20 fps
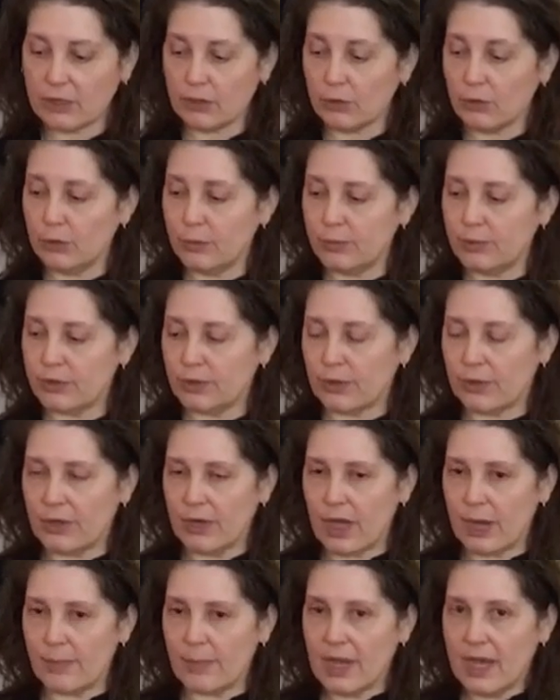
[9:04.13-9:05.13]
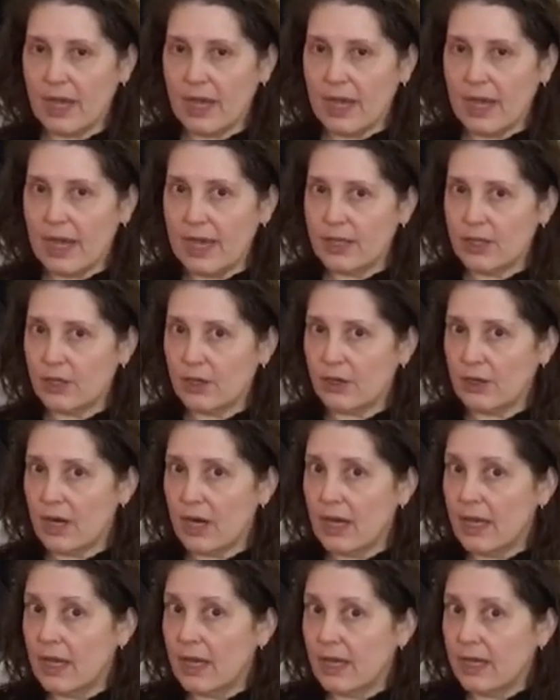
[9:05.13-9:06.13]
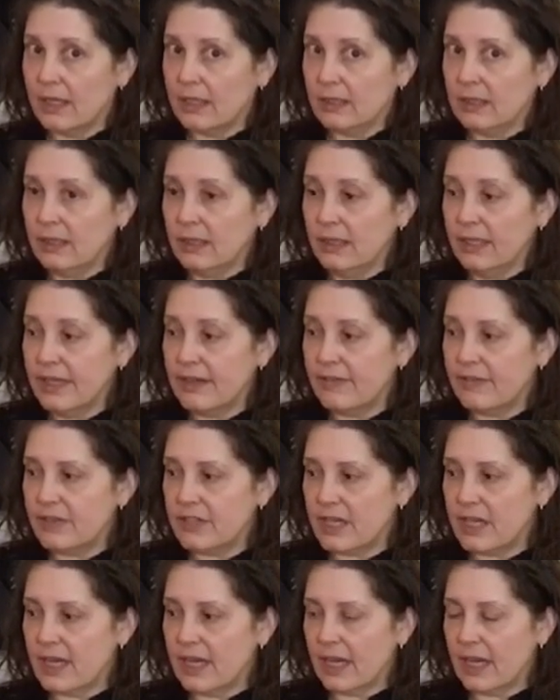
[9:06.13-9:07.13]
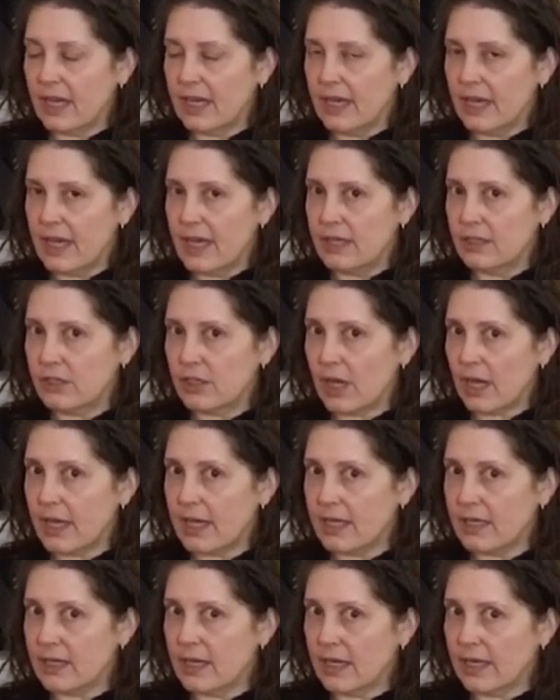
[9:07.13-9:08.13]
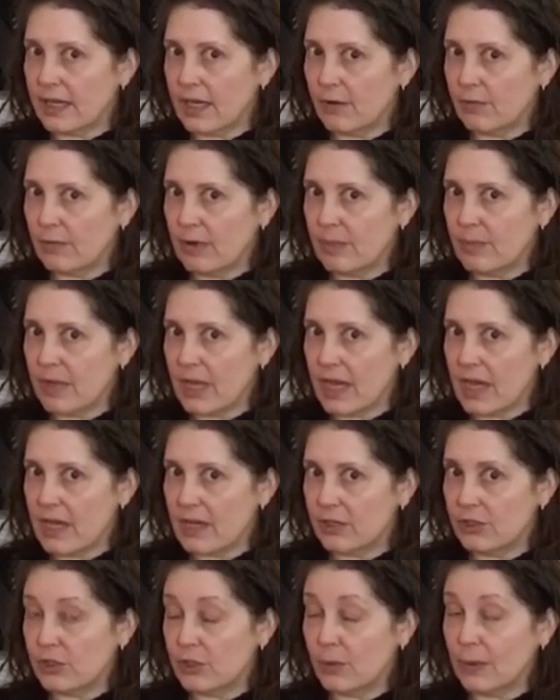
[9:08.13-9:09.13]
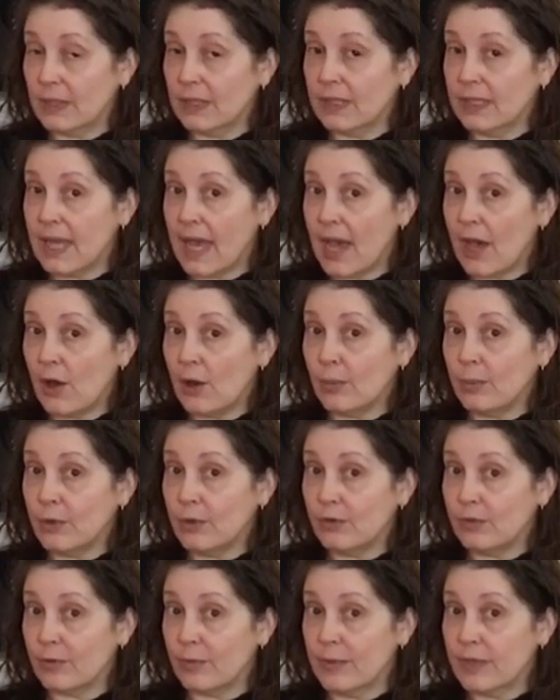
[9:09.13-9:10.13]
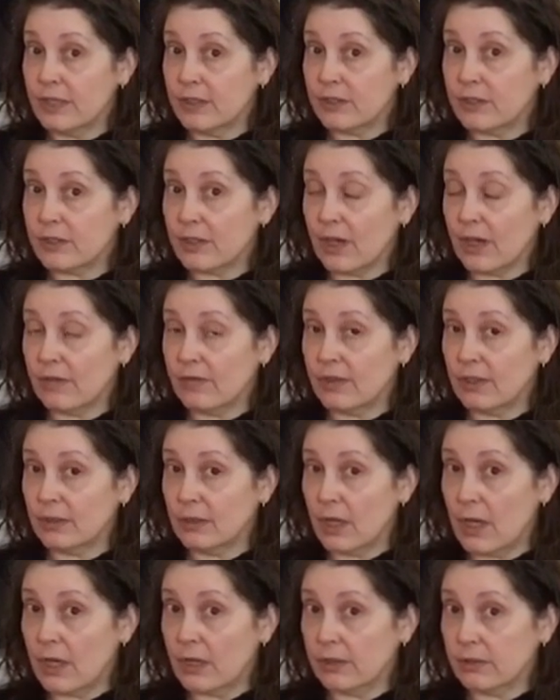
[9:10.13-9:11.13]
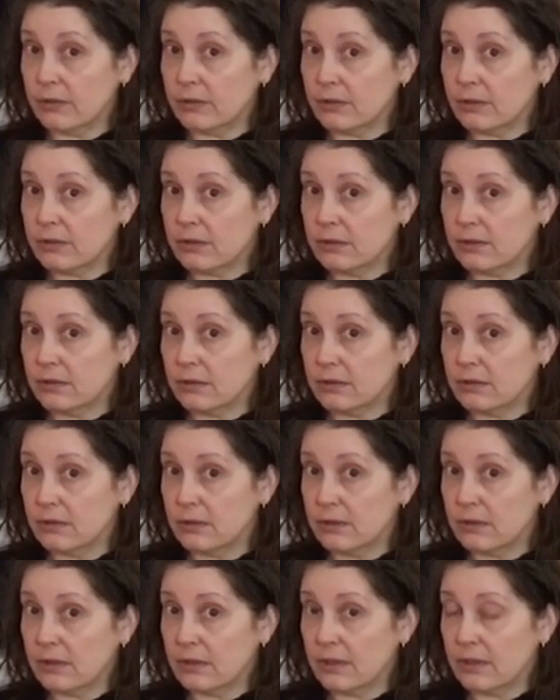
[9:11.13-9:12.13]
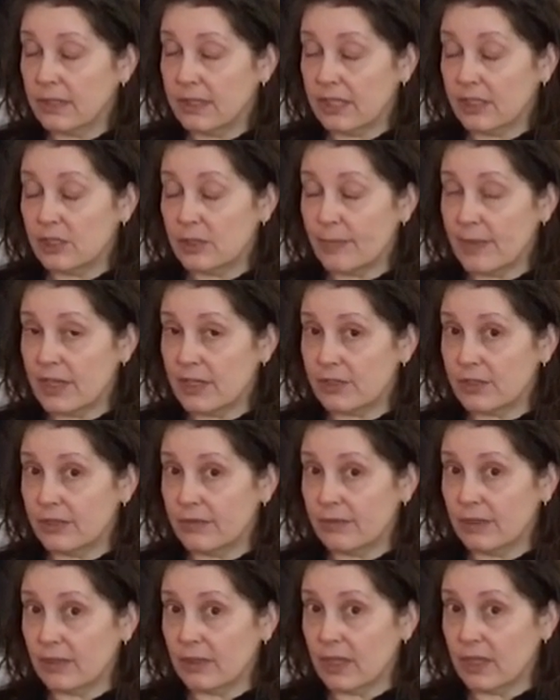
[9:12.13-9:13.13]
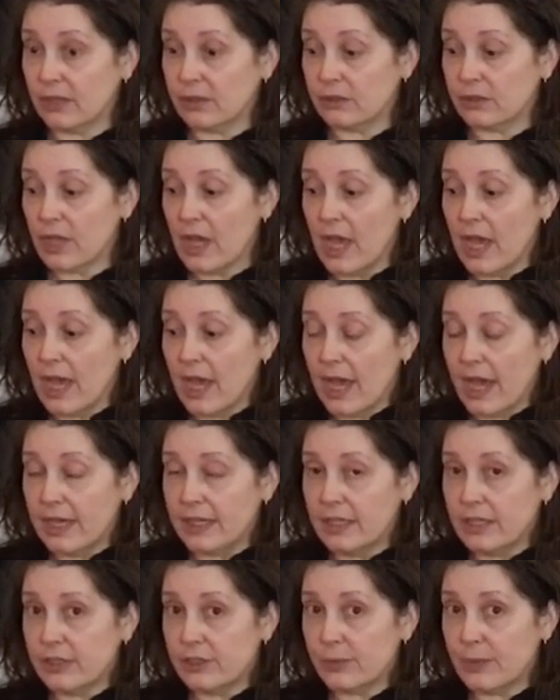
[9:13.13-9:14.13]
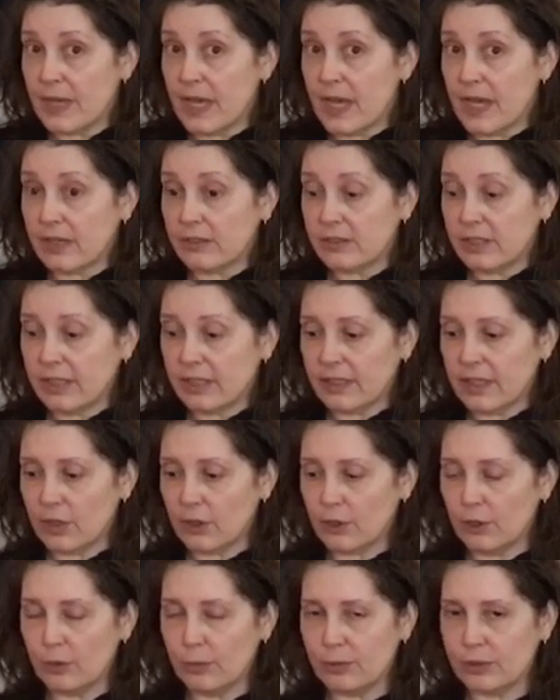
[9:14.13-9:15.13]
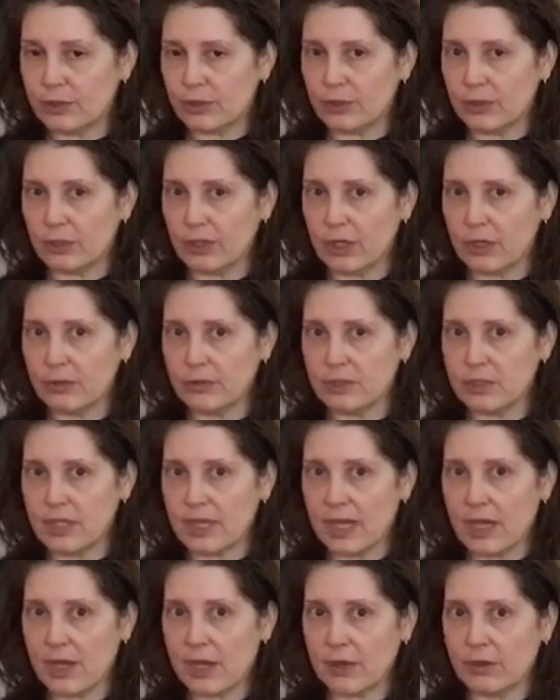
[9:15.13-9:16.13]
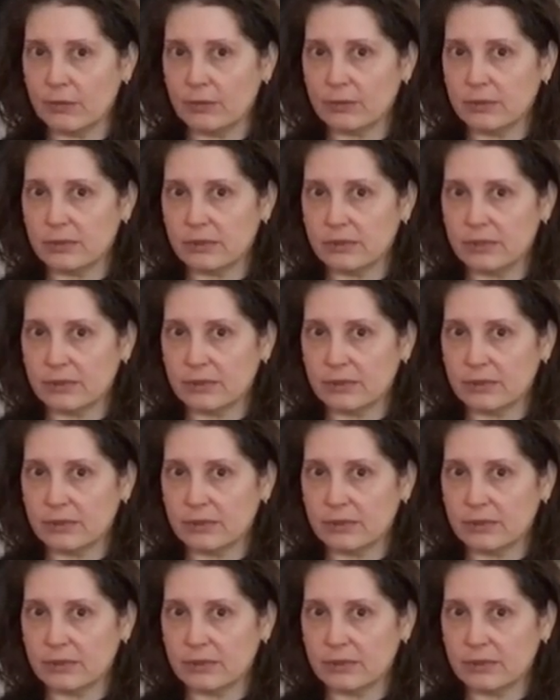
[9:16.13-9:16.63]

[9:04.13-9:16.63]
the hoop skirt up, and they're lifting and tightening that rib cage to allow movement of the lungs, the expansion of the lungs. And then as we exhale, that hoop skirt goes down